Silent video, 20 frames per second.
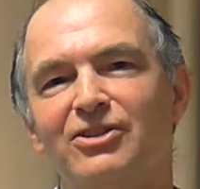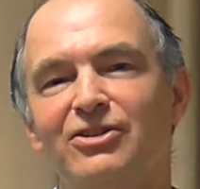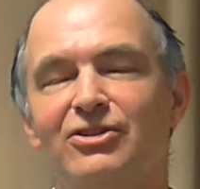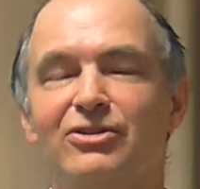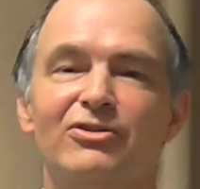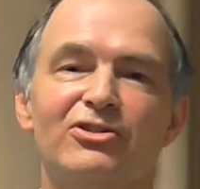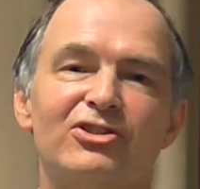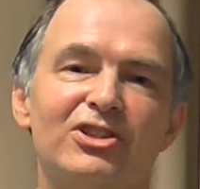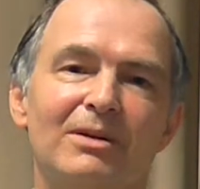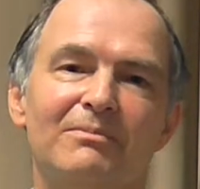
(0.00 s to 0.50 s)
to
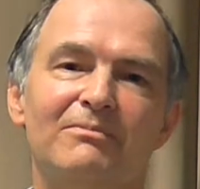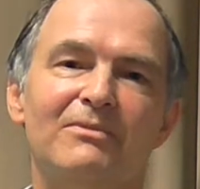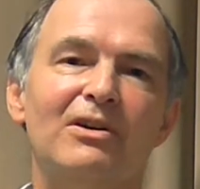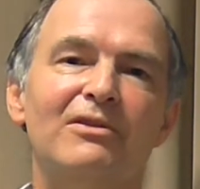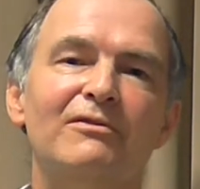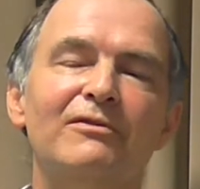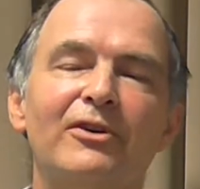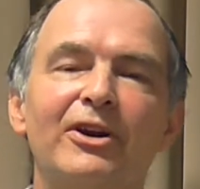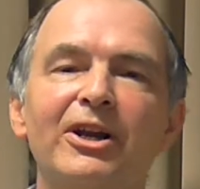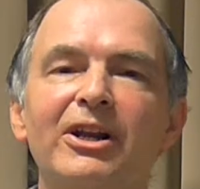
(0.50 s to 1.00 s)
do some
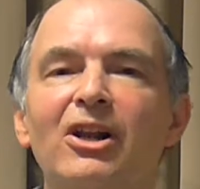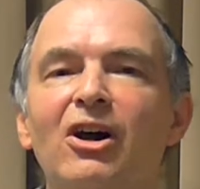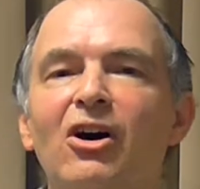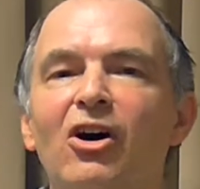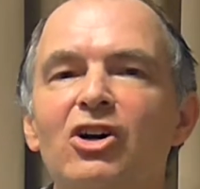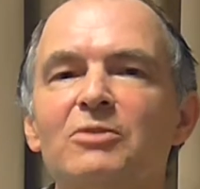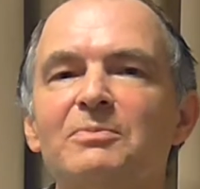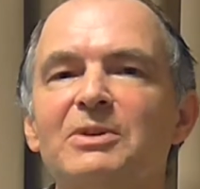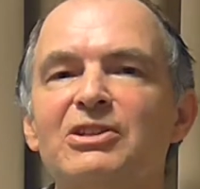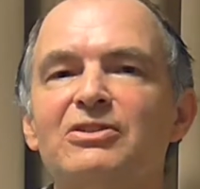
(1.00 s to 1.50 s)
very
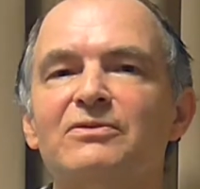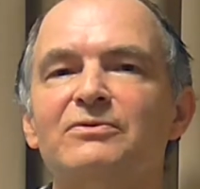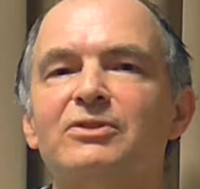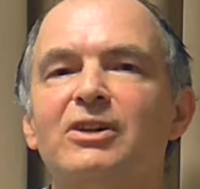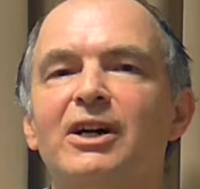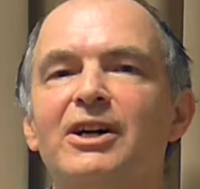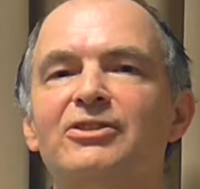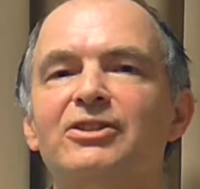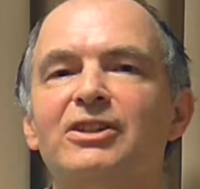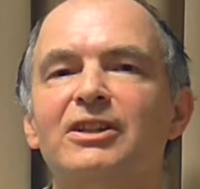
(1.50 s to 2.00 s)
large piece of
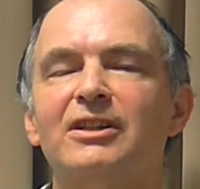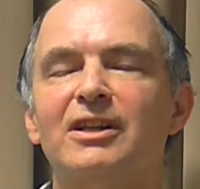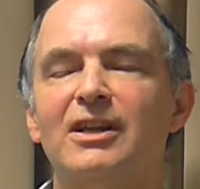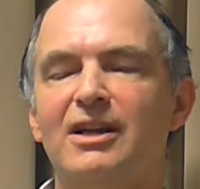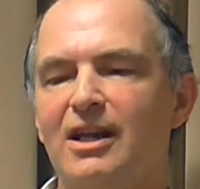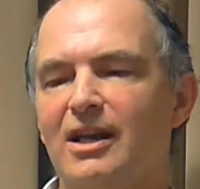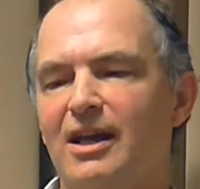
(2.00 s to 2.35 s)
writing,